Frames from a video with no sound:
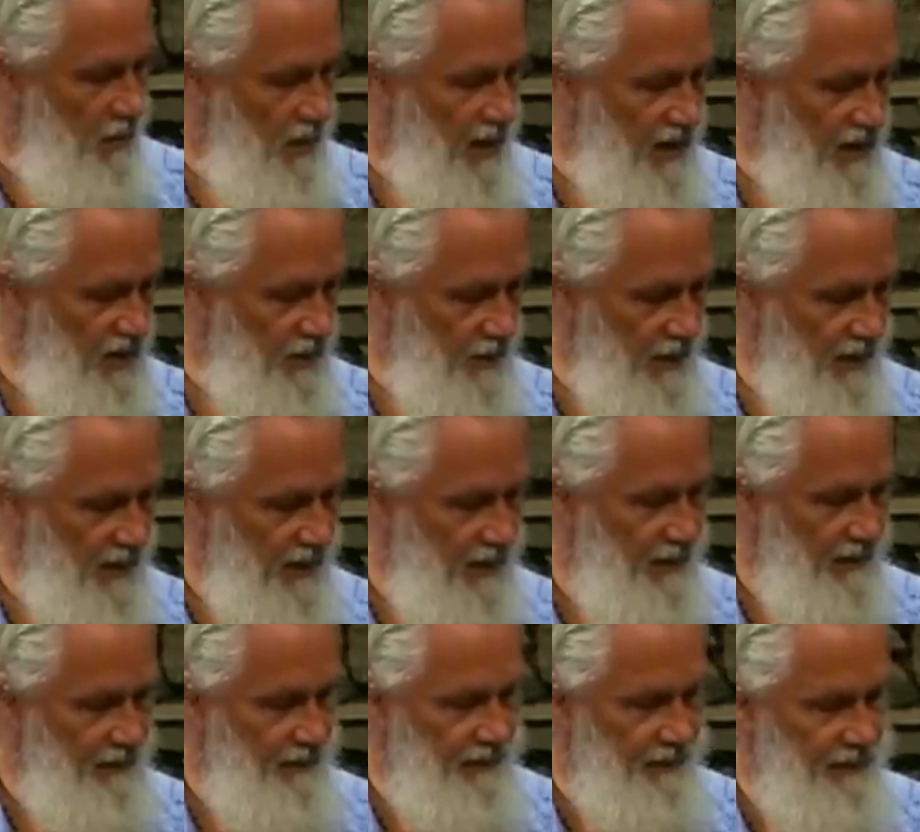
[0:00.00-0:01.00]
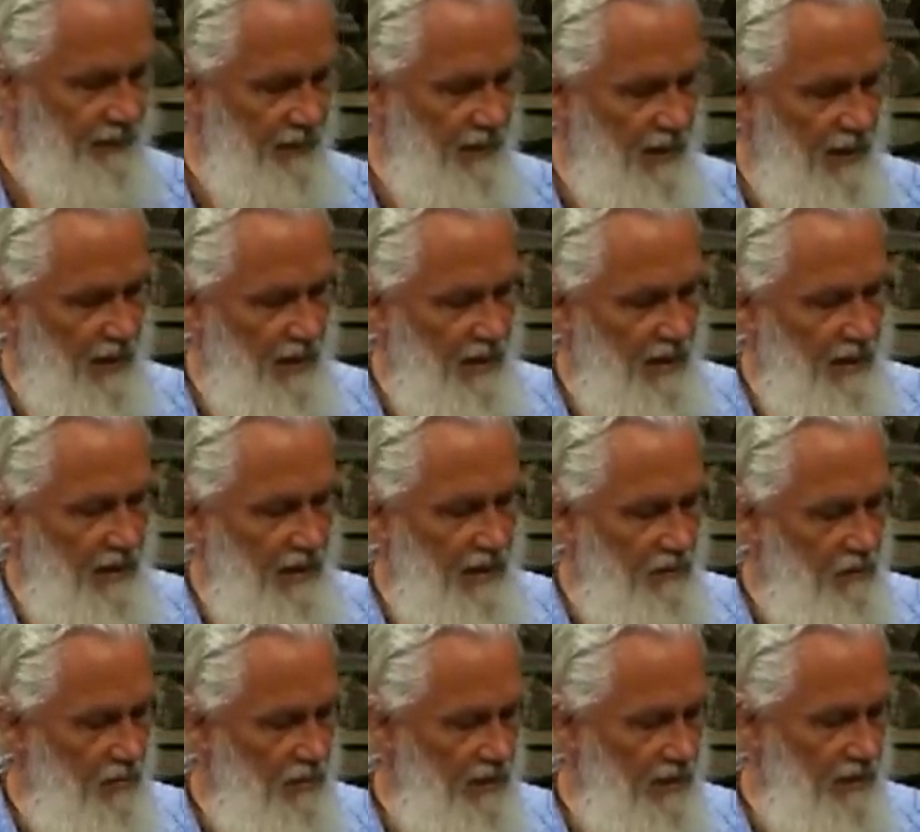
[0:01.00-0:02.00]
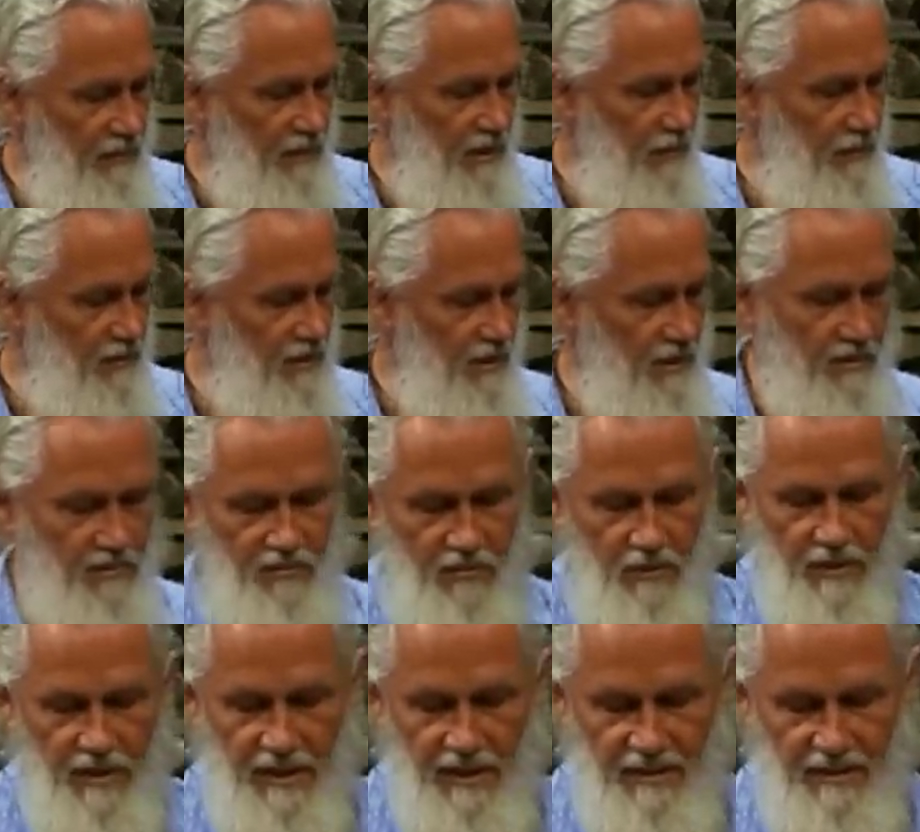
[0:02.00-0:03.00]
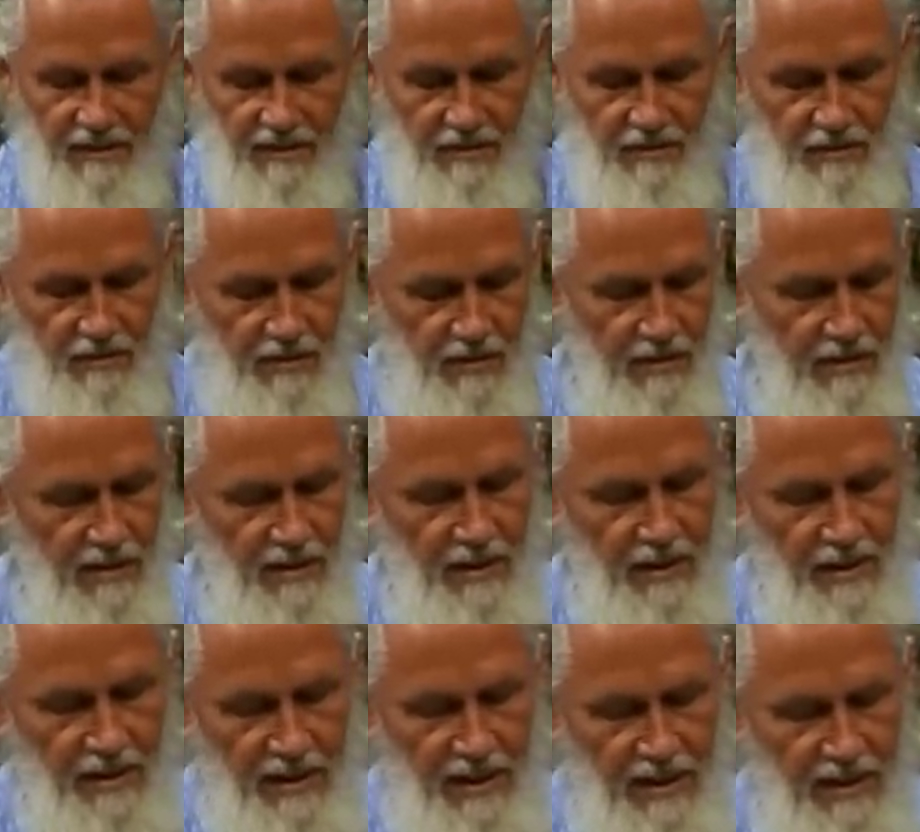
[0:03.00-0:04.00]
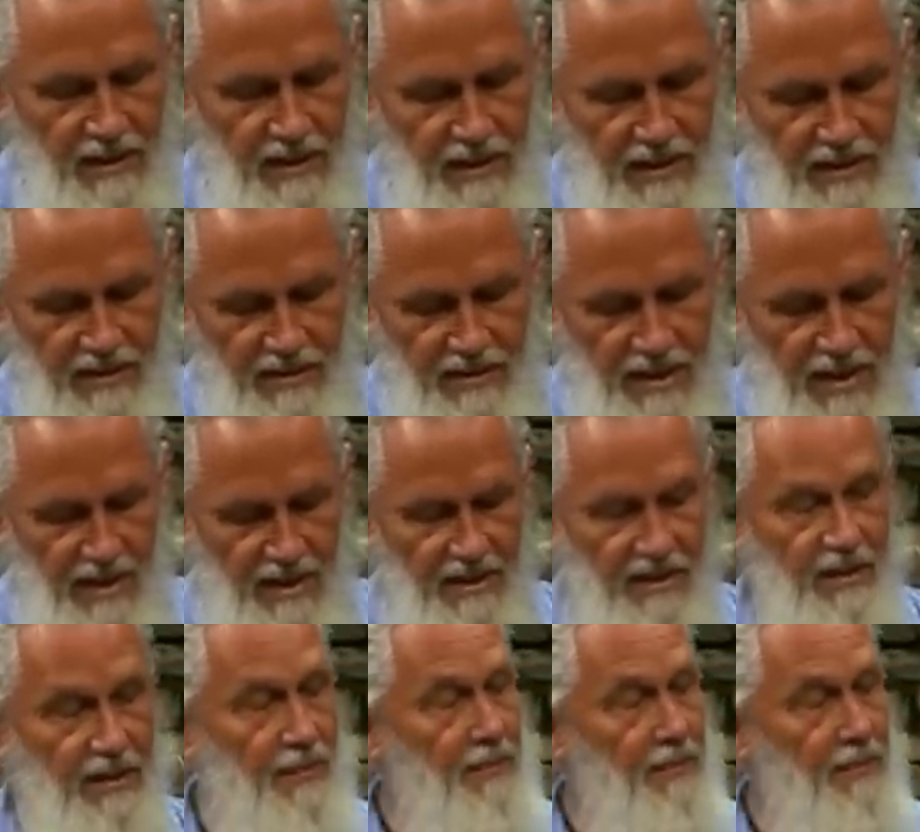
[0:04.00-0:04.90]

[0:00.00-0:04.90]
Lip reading: punishment. And we'll leave it up to the Freudians to analyze that.